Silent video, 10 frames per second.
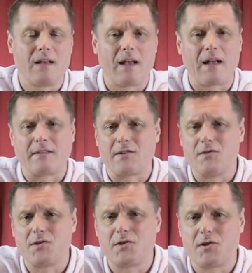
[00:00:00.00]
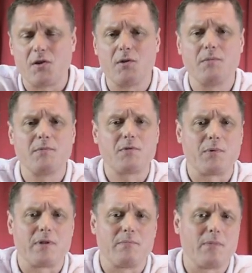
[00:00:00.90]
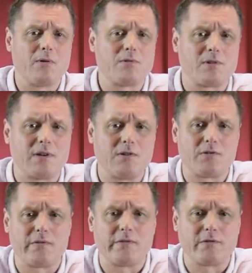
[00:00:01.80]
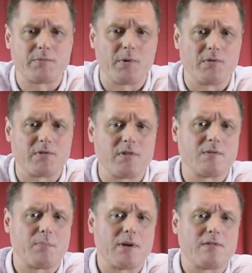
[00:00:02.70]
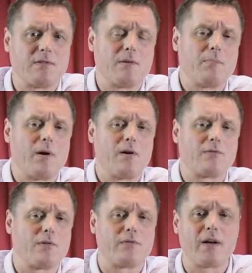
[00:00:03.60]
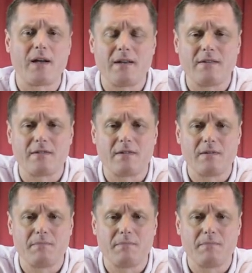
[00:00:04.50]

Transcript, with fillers: and consumed with emotionally driven responses based on the path of hate,